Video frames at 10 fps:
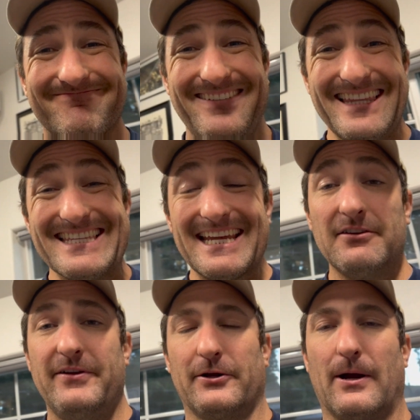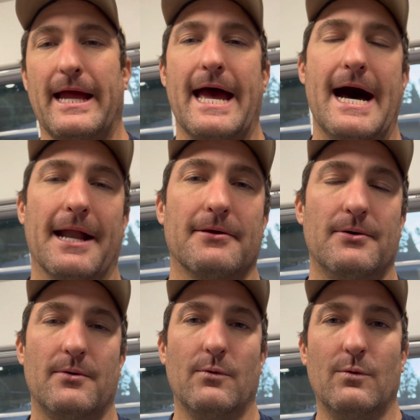The second failure I had
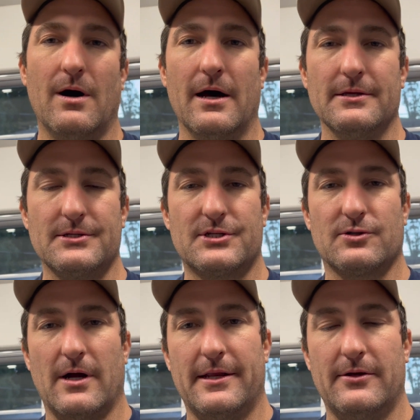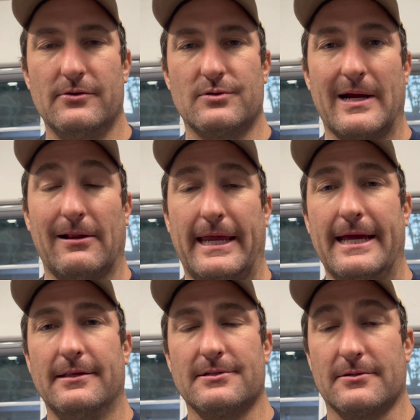was trying to use rattle
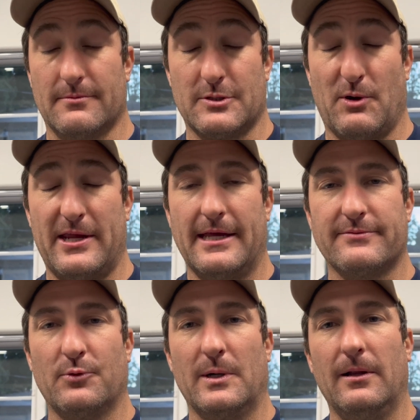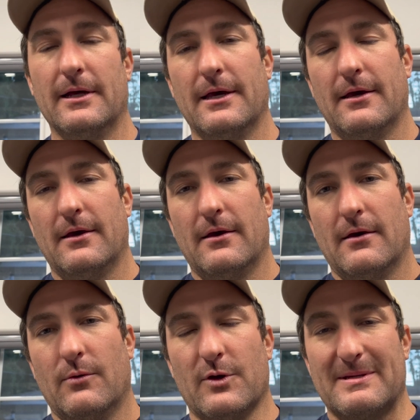cans or spray cans, if you will,
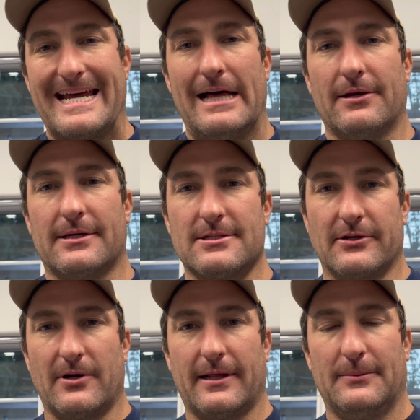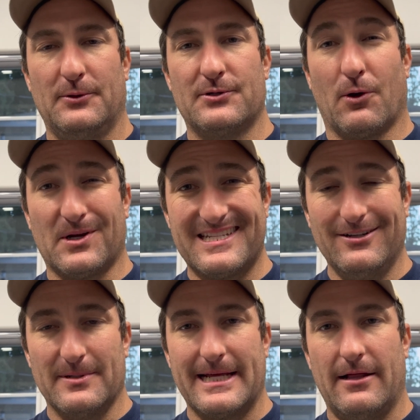with metallics. So I tried a couple of dark steel
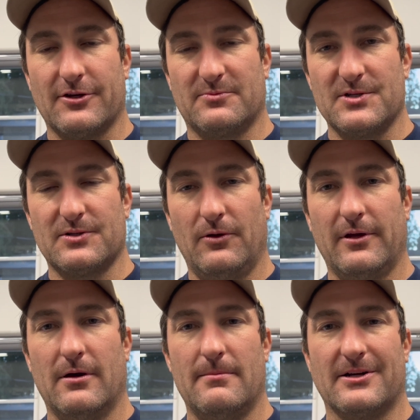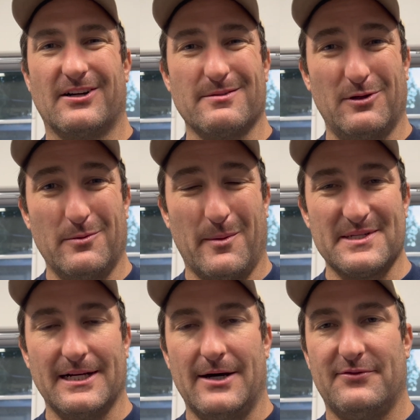metallics from Rust-Oleum. I tried some aluminum
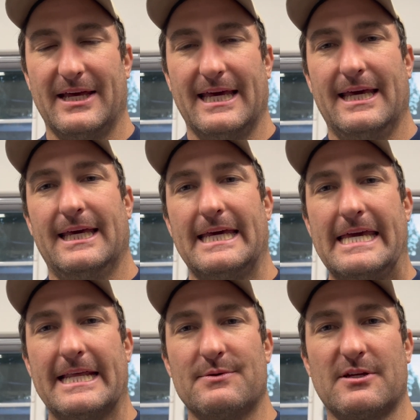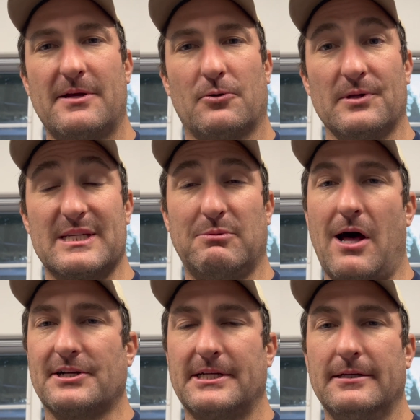stuff, and it was coming out really
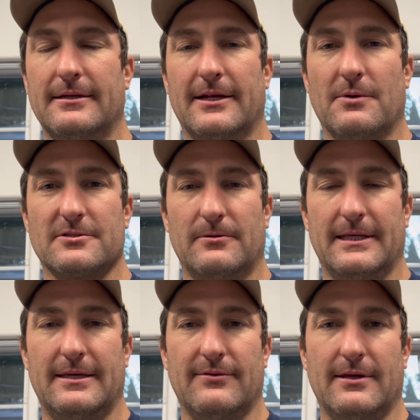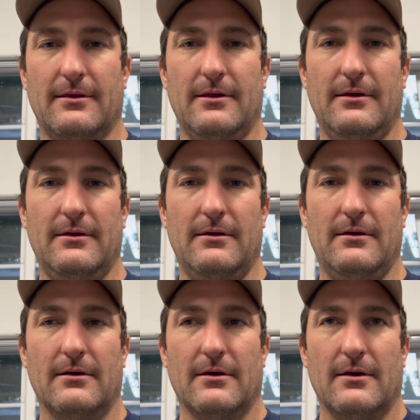splotchy, and it wasn't really giving
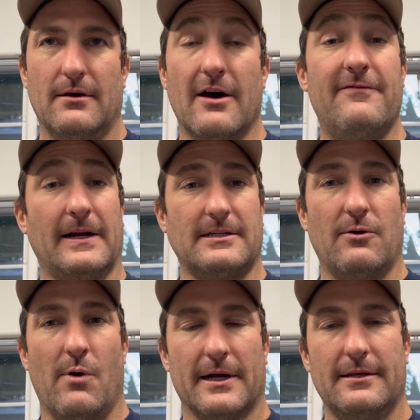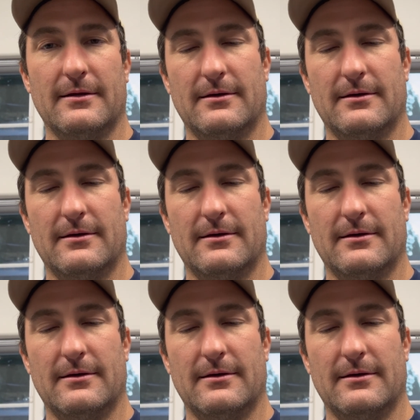the effect I wanted.